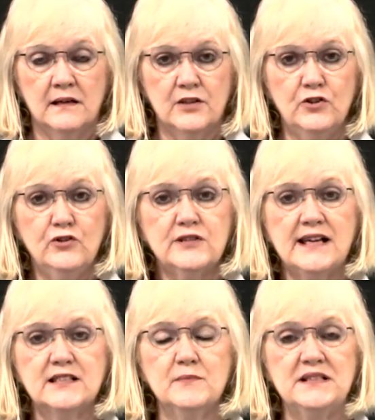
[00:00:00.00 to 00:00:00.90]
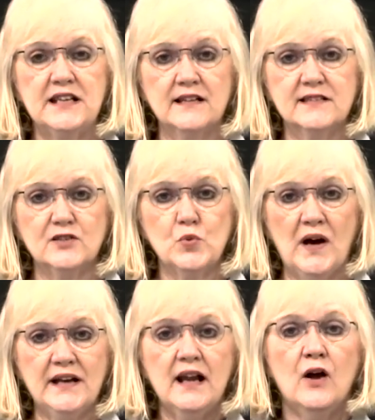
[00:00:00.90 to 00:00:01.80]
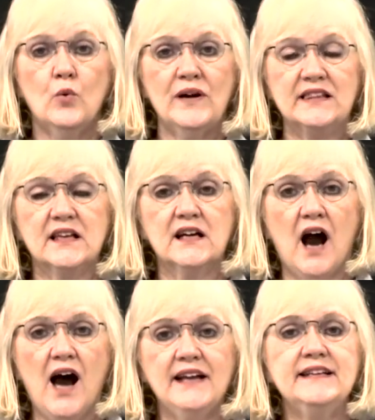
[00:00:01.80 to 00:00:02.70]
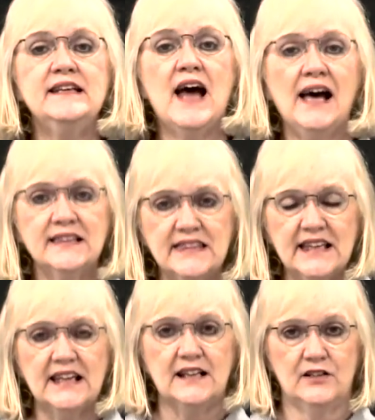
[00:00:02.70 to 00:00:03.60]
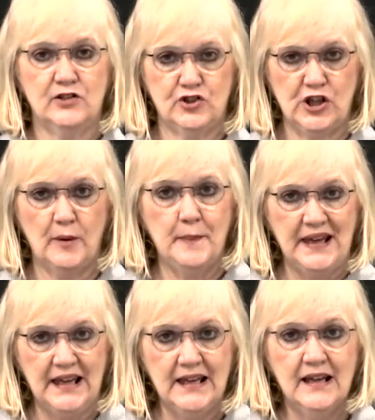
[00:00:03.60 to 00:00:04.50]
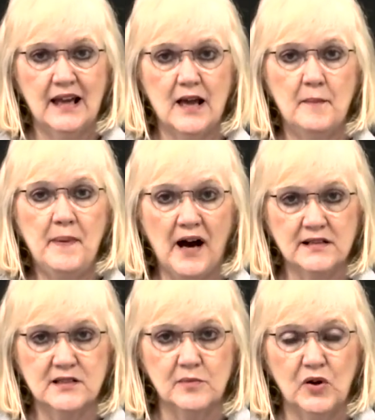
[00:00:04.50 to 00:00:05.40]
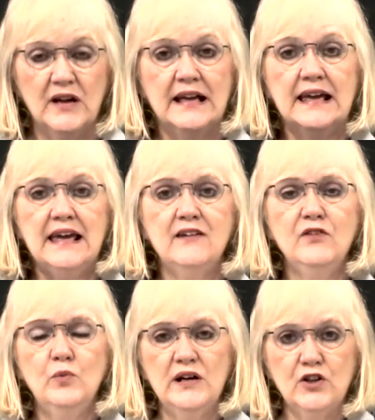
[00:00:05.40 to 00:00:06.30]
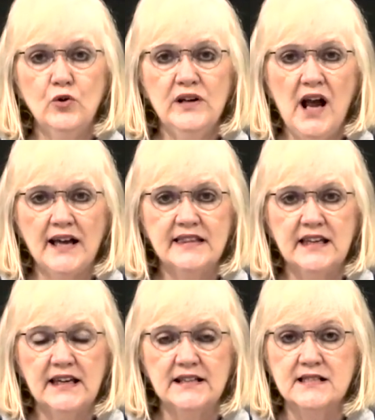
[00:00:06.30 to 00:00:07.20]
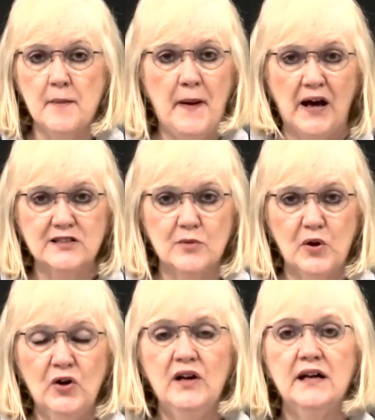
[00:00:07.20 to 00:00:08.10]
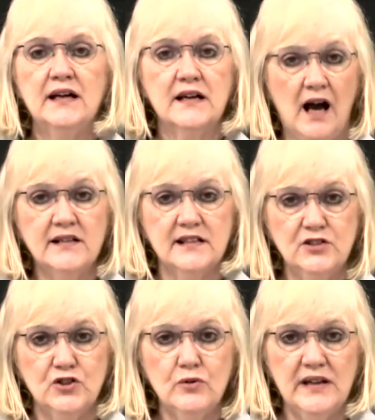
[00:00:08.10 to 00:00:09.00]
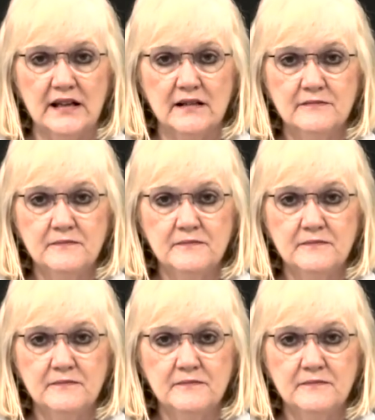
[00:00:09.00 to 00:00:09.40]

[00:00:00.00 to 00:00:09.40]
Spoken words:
The New Testament tells us what? With God, nothing shall be impossible. Even what you and I think is impossible, God can do it.